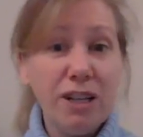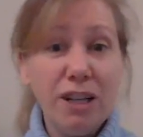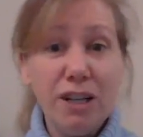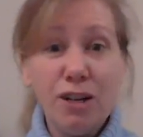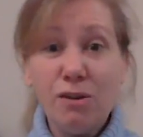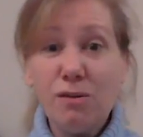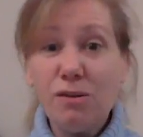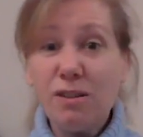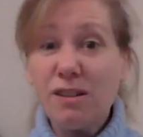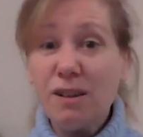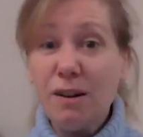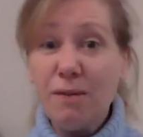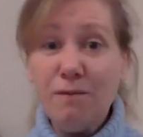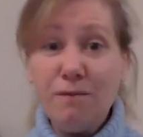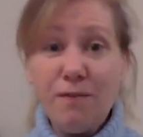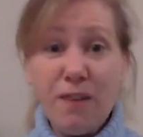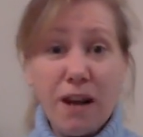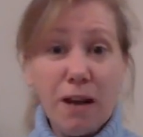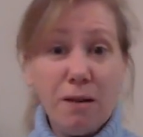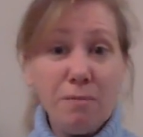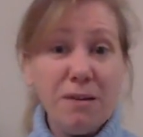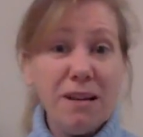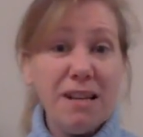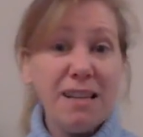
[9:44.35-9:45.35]
you know, some
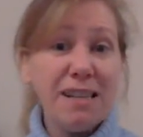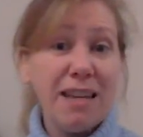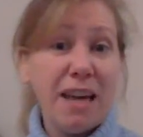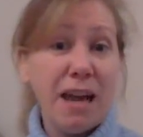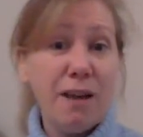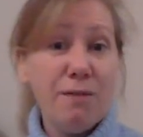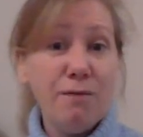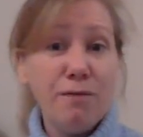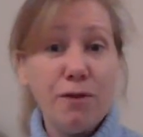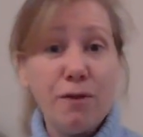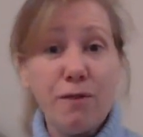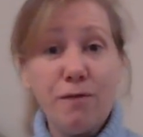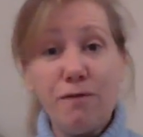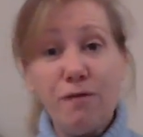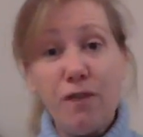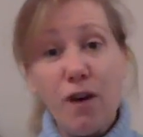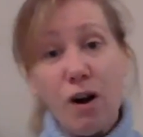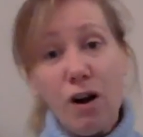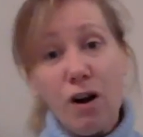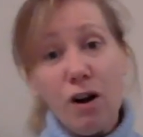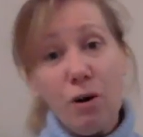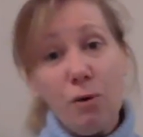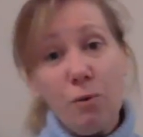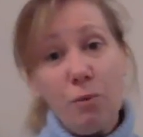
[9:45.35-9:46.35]
families came from
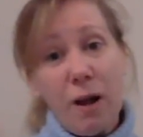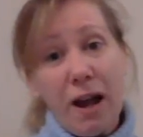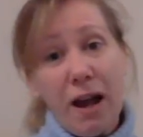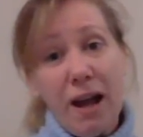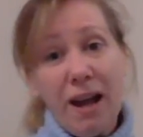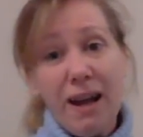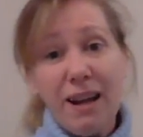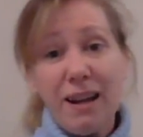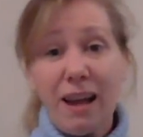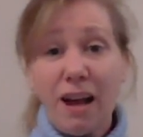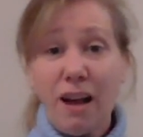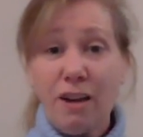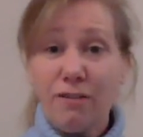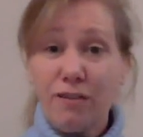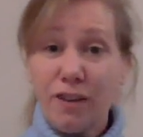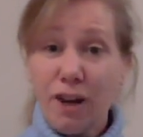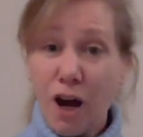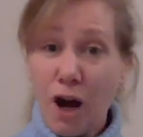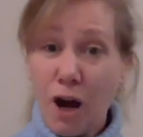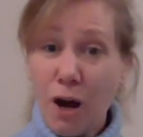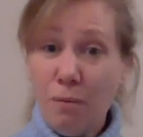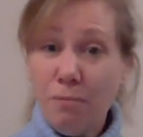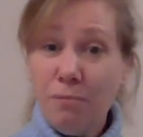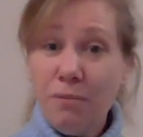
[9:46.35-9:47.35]
far away and have
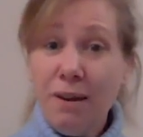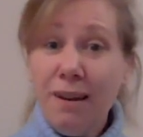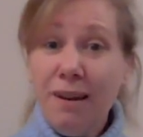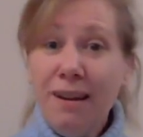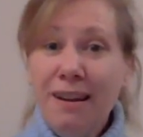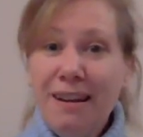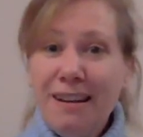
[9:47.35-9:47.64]
come